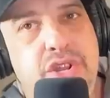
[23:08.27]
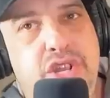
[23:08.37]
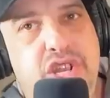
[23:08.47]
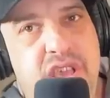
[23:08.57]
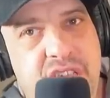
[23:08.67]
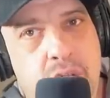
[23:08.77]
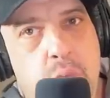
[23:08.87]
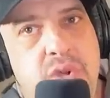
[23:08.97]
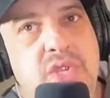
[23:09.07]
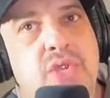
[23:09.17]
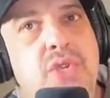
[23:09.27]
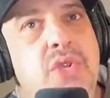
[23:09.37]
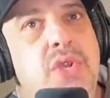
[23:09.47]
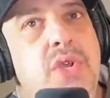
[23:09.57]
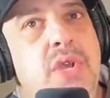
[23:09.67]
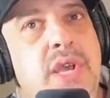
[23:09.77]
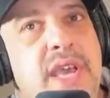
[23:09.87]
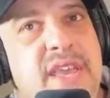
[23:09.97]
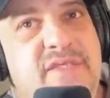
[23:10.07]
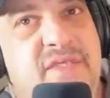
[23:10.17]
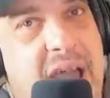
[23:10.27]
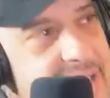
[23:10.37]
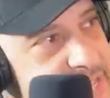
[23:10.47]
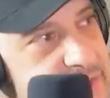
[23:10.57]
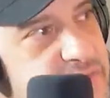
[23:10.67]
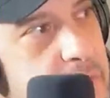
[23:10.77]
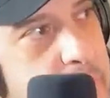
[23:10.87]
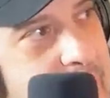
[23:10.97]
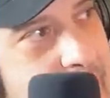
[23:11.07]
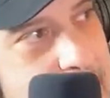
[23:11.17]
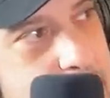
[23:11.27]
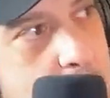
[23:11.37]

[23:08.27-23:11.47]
Chicky was advising from behind